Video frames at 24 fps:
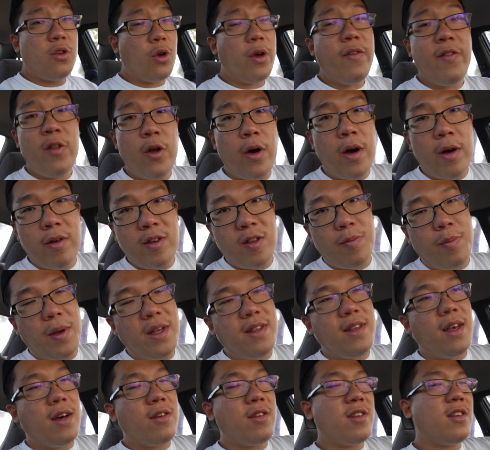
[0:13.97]
So even though I was
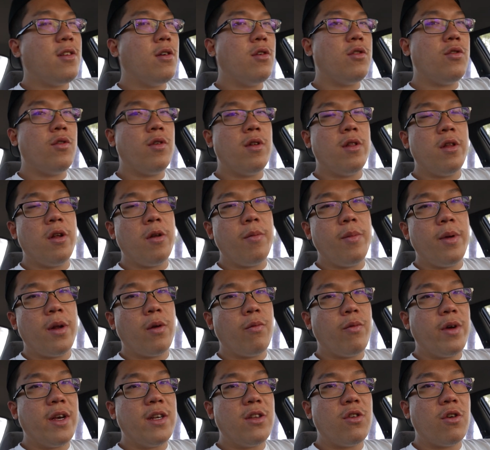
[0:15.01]
busy, I was still doing a little bit
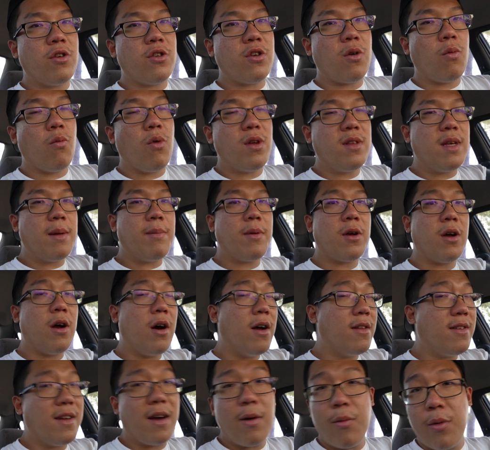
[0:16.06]
of research on what type of
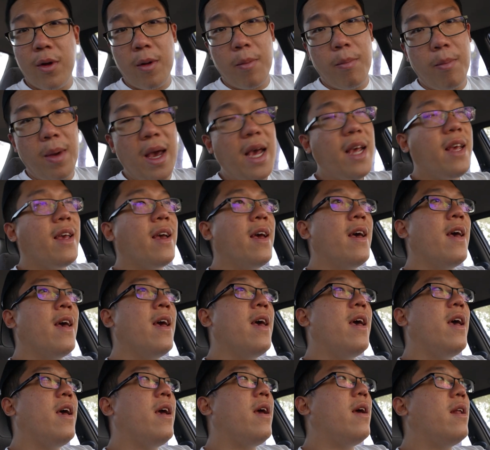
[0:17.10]
content I want to make.
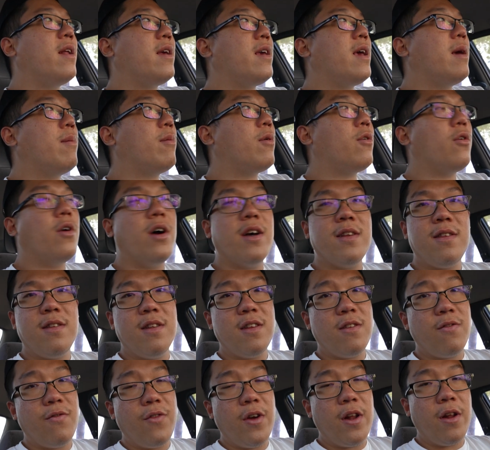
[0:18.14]
And I came across
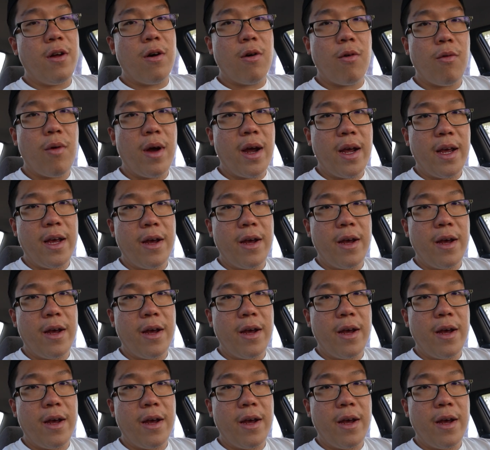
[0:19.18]
this video right